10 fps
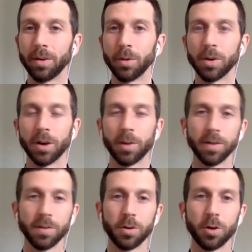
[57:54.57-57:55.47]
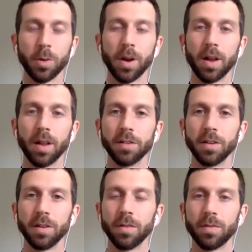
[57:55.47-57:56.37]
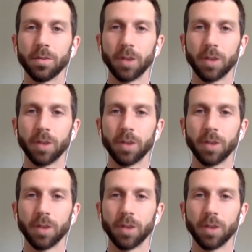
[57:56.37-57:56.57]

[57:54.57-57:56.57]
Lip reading: We talked about some terminology. You've